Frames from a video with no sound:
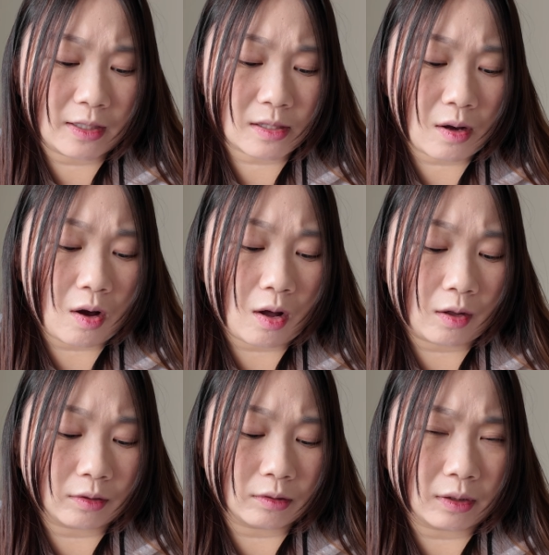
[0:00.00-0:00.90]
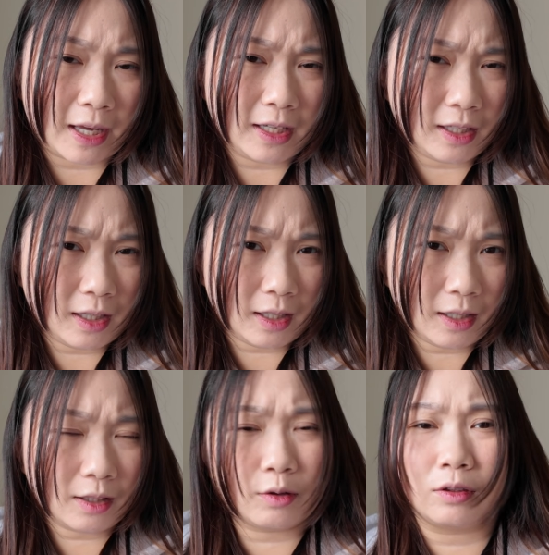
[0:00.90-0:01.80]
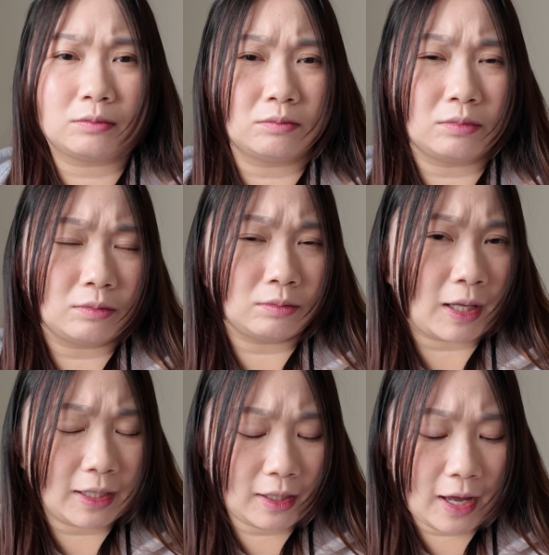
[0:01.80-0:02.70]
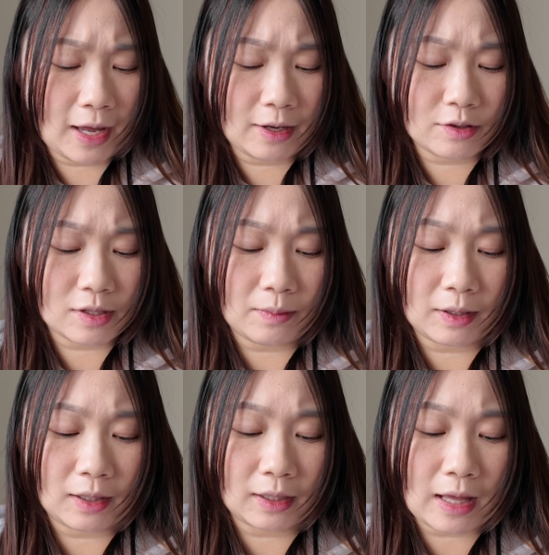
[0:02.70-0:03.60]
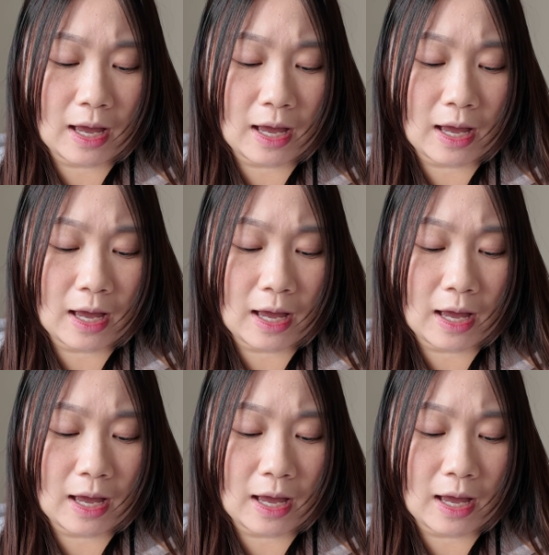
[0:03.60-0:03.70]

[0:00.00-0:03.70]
is called Likey or Like or something like